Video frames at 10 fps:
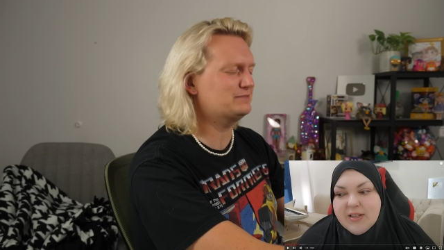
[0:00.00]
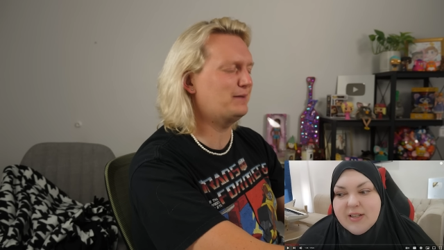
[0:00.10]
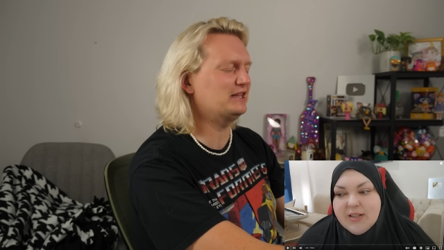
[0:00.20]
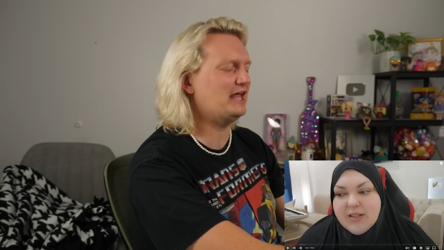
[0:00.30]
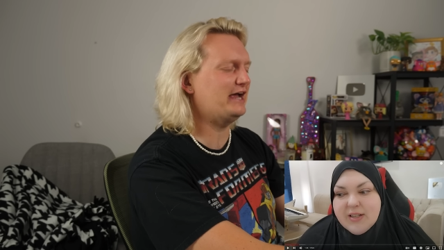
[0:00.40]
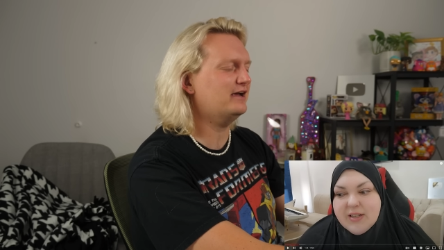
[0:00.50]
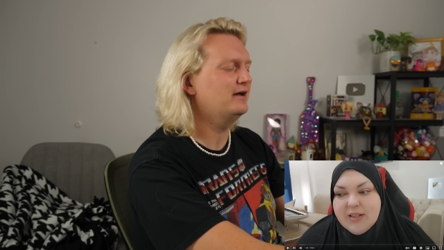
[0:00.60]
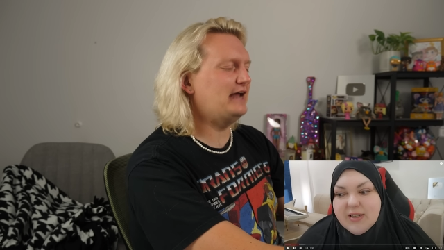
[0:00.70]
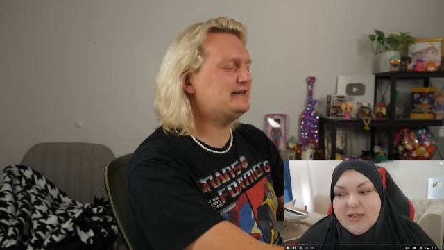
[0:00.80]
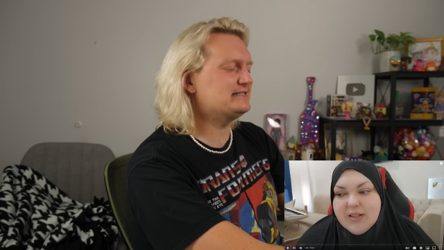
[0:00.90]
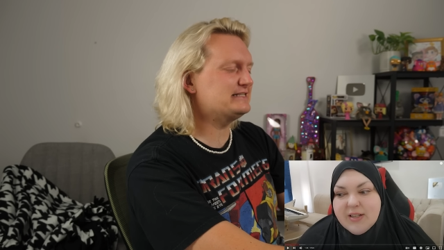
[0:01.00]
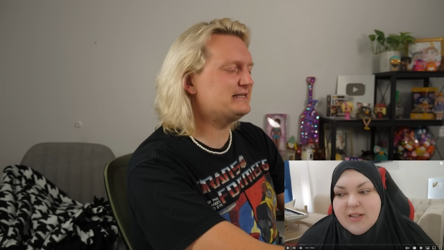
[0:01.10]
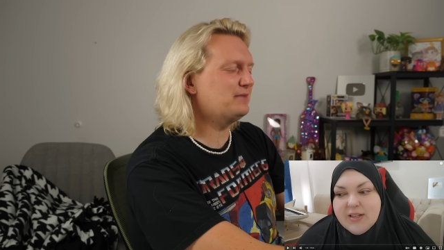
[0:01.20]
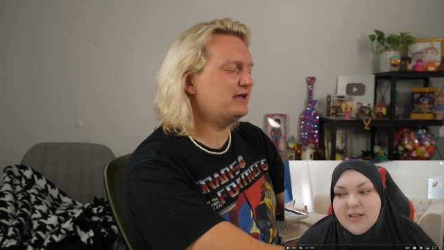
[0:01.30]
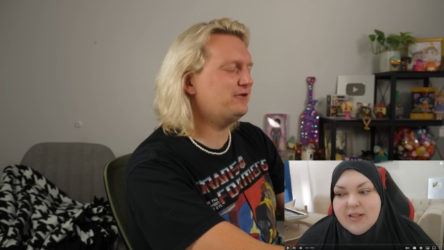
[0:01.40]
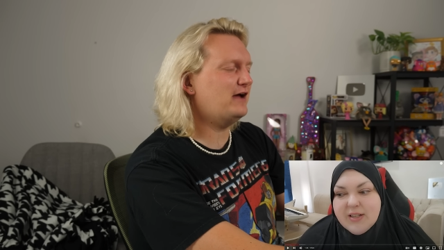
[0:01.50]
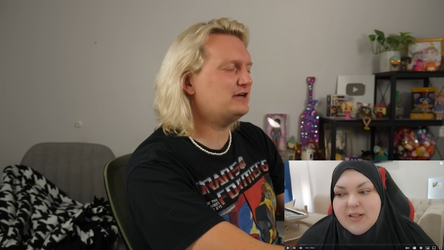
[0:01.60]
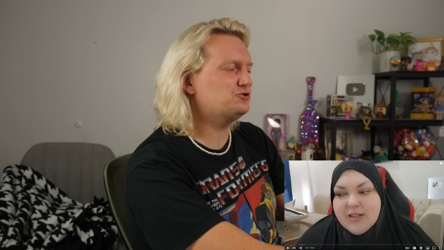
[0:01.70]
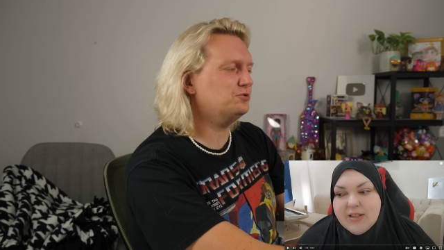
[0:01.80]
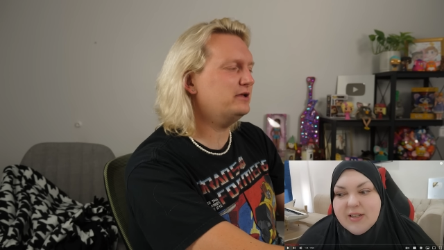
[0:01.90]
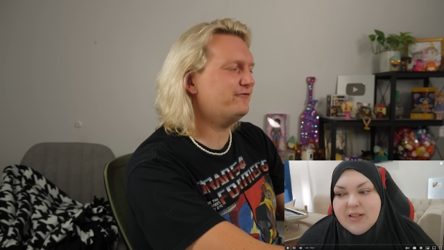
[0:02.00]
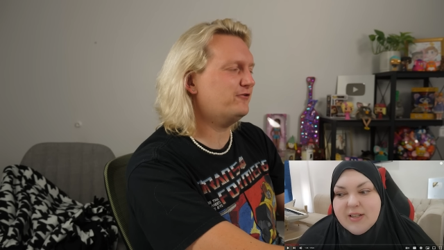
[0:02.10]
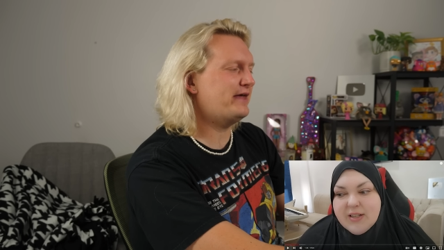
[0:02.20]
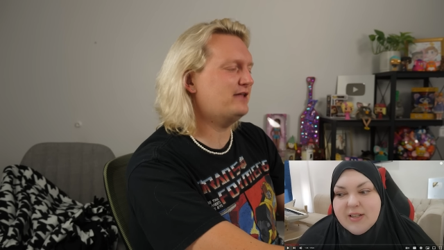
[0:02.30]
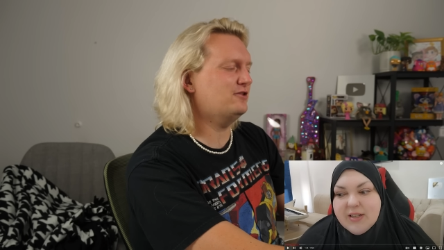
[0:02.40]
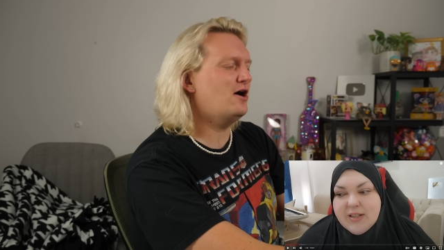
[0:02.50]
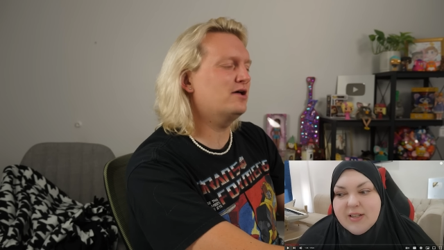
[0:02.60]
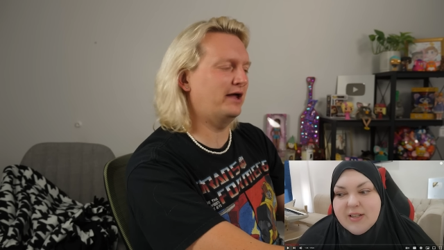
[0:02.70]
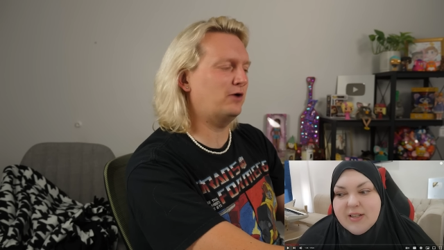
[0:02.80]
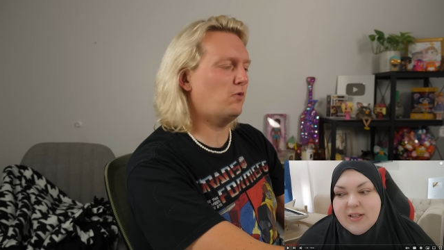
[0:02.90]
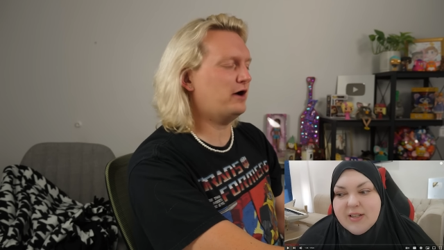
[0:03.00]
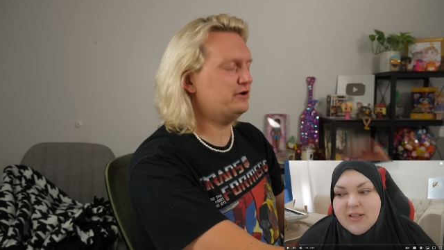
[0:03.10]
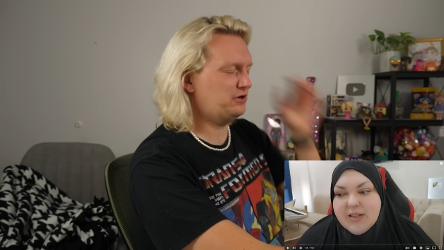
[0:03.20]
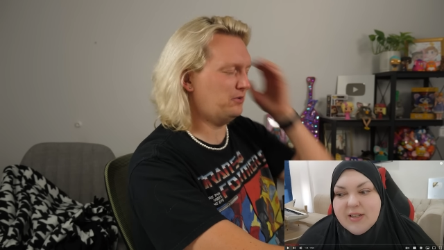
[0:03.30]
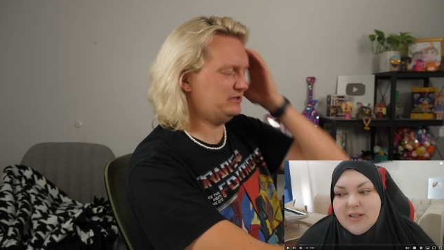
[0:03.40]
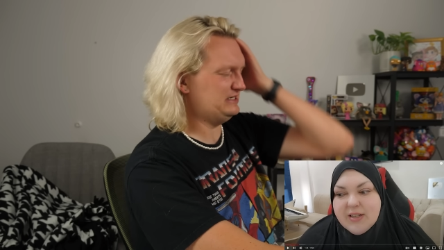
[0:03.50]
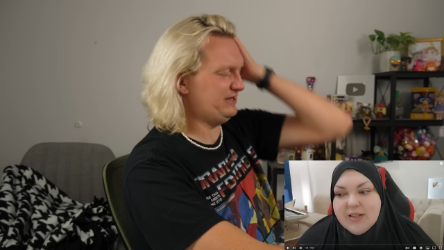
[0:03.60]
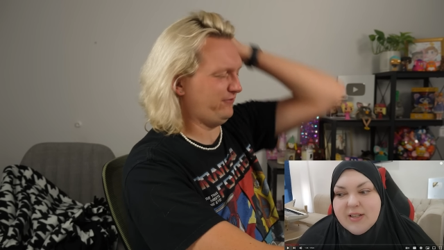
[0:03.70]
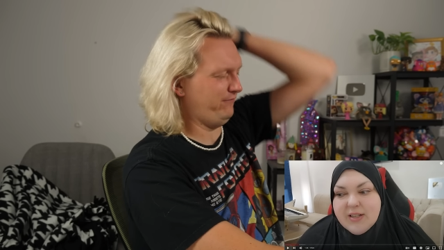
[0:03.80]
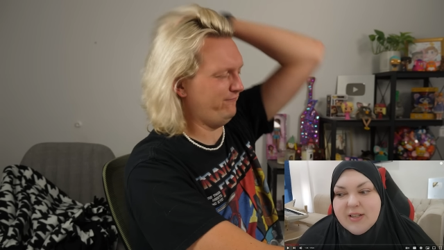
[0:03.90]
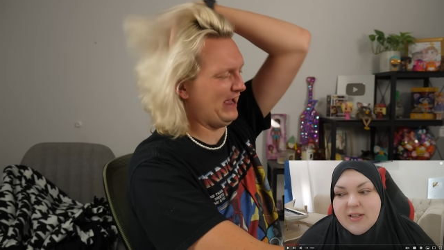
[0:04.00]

Speaker 1: But, like, it doesn't seem like you've had Julia for that long. Like, why are you going to different